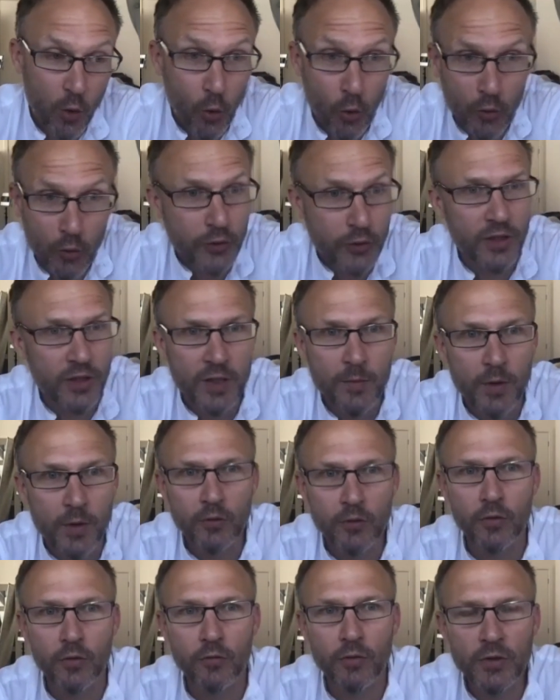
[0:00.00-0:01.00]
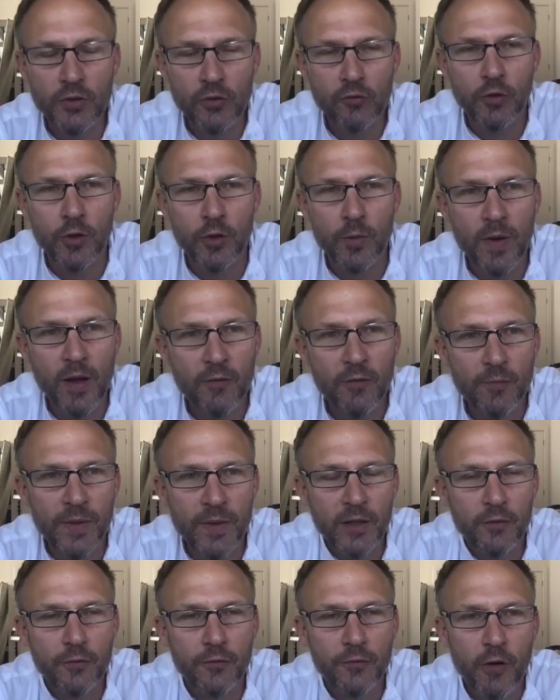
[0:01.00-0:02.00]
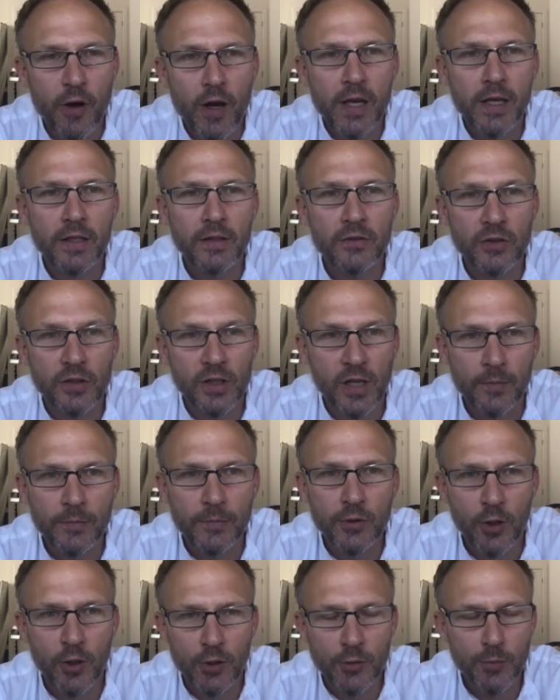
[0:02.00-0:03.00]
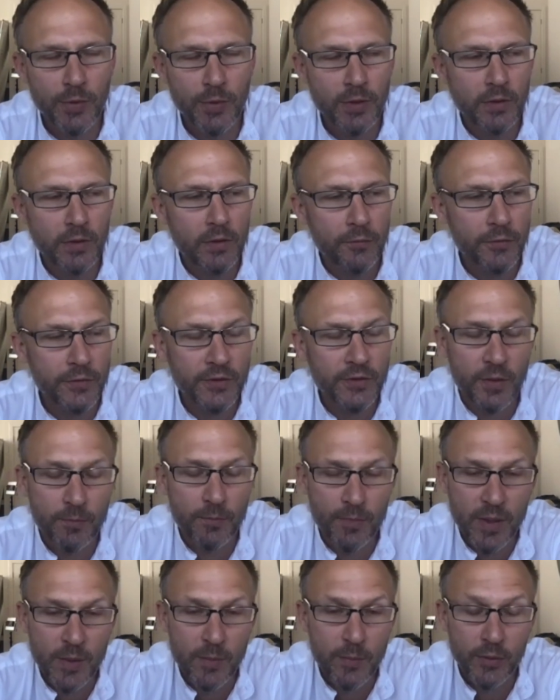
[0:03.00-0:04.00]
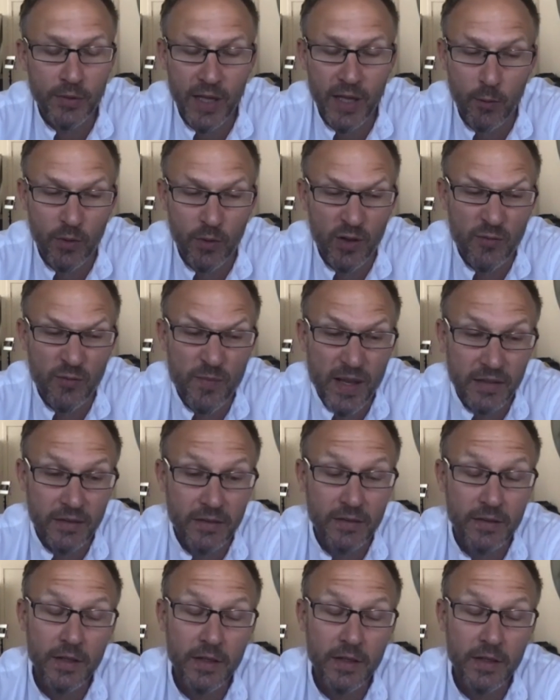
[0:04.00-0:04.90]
or just in the moderate risk group have been afraid to come to hospital. And for some people that would have meant